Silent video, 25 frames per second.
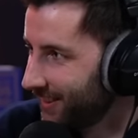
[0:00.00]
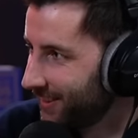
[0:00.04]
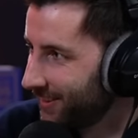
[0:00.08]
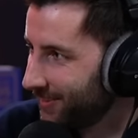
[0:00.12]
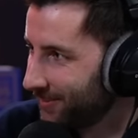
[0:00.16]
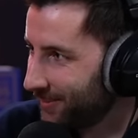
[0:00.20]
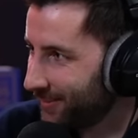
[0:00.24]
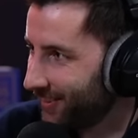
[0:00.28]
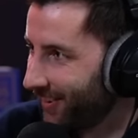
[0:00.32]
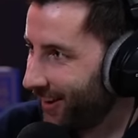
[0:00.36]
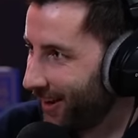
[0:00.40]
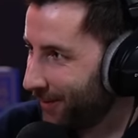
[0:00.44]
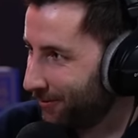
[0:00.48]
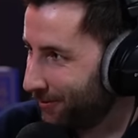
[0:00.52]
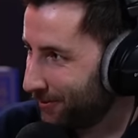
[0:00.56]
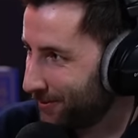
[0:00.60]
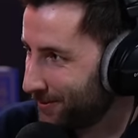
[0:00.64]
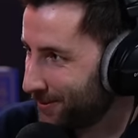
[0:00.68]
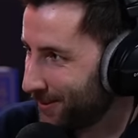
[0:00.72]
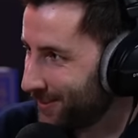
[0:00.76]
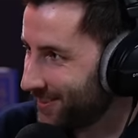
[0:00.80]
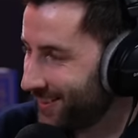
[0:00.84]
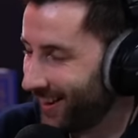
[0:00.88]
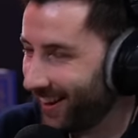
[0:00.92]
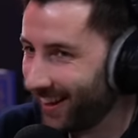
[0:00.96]
It was like everyone was
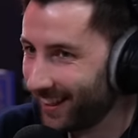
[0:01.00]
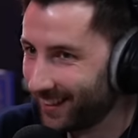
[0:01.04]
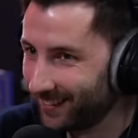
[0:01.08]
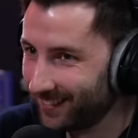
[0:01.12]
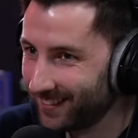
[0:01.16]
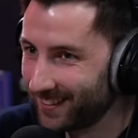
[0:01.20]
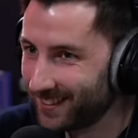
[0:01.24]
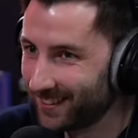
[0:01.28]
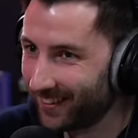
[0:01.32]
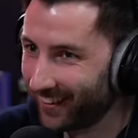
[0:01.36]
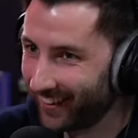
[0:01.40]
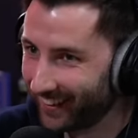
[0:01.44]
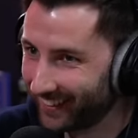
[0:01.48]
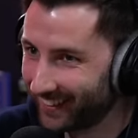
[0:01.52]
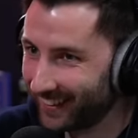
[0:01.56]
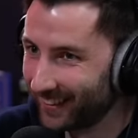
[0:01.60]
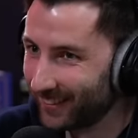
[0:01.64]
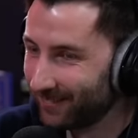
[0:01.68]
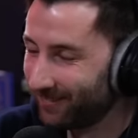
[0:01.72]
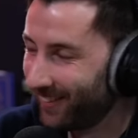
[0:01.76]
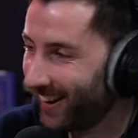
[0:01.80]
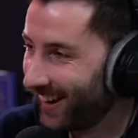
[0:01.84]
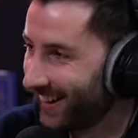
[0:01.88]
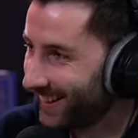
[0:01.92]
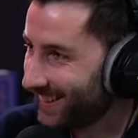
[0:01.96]
just arguing, trying to
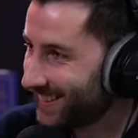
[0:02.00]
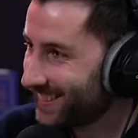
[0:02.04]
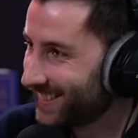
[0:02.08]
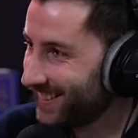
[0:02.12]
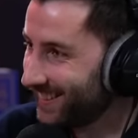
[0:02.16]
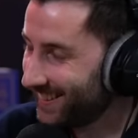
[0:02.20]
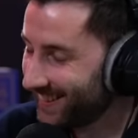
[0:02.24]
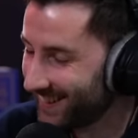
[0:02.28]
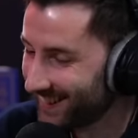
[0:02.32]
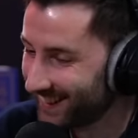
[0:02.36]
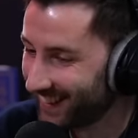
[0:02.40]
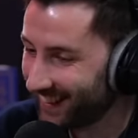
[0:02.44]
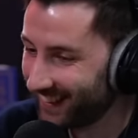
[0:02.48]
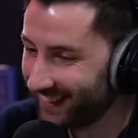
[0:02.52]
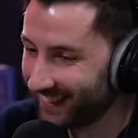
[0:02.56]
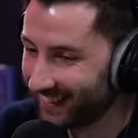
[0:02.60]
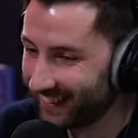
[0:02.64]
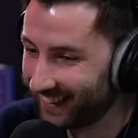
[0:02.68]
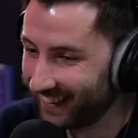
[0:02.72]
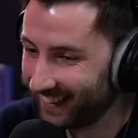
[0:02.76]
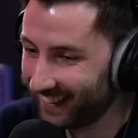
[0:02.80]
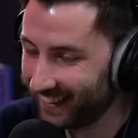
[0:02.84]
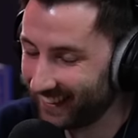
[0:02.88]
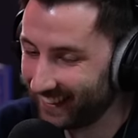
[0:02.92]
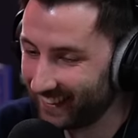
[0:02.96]
kill Max. And it's like,
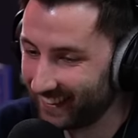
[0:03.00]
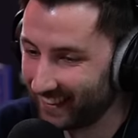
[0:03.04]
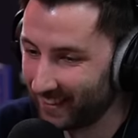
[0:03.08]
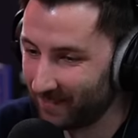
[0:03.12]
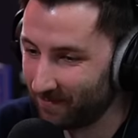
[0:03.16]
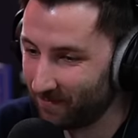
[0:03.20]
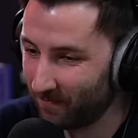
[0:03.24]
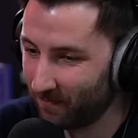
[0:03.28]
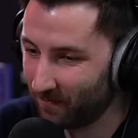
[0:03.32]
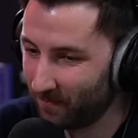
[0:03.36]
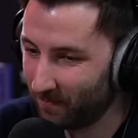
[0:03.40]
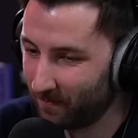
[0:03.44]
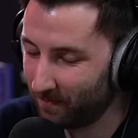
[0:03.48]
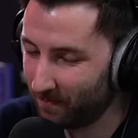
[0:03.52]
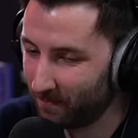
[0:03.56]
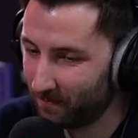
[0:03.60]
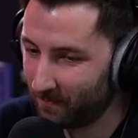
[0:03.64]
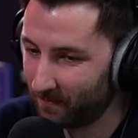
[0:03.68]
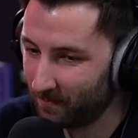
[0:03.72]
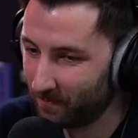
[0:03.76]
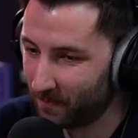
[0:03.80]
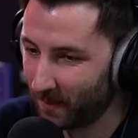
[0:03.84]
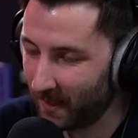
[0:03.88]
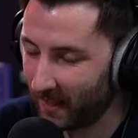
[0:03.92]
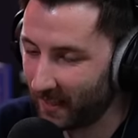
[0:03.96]
yeah.
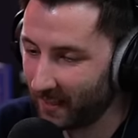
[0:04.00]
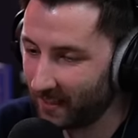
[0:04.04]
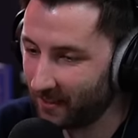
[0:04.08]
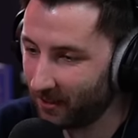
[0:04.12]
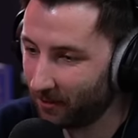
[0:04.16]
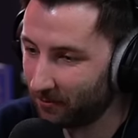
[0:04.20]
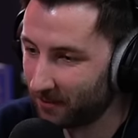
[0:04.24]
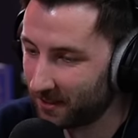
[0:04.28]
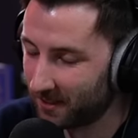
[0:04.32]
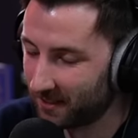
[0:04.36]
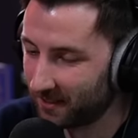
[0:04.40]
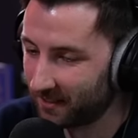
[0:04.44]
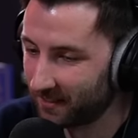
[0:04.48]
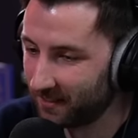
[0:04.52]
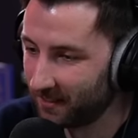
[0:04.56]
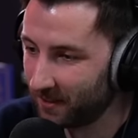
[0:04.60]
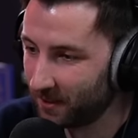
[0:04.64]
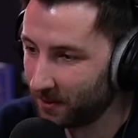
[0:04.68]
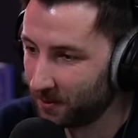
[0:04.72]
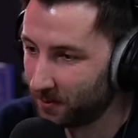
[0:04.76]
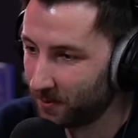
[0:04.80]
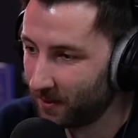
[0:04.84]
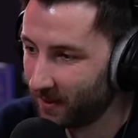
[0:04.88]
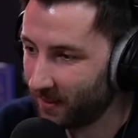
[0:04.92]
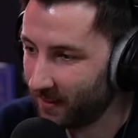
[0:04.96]
But he'd obviously
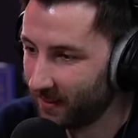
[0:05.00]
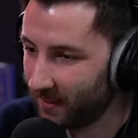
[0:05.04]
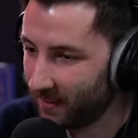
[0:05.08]
knew